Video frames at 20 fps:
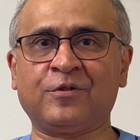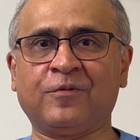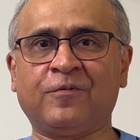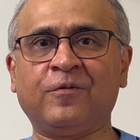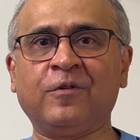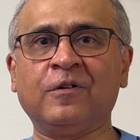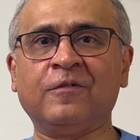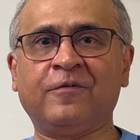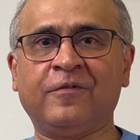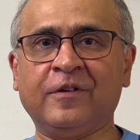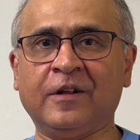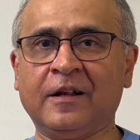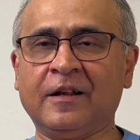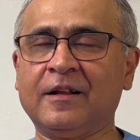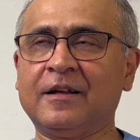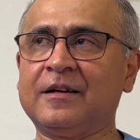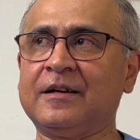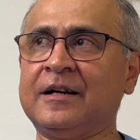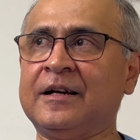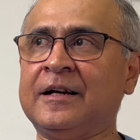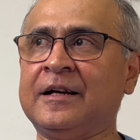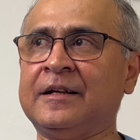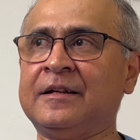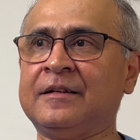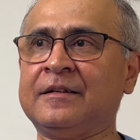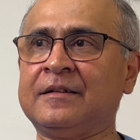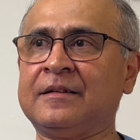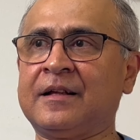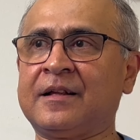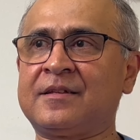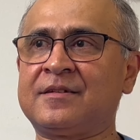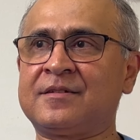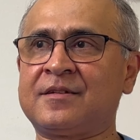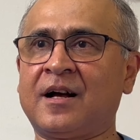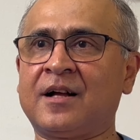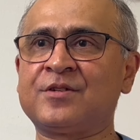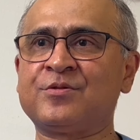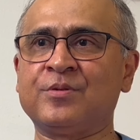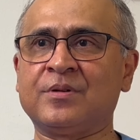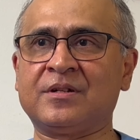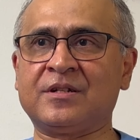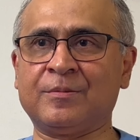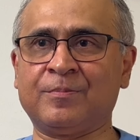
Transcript: to fulfill, and that starts with